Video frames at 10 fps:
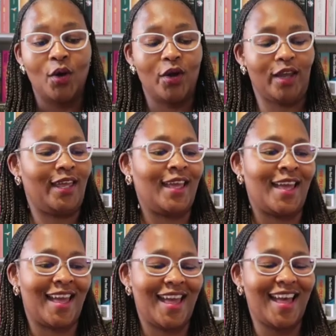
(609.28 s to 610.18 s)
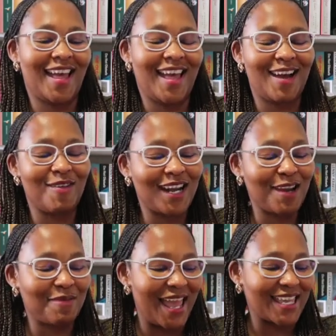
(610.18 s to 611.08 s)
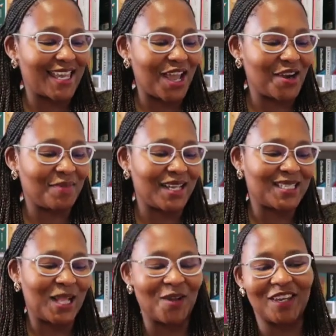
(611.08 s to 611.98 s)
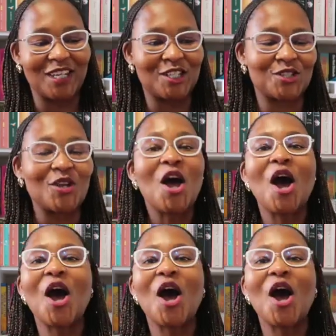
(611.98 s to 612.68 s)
What am I getting myself into?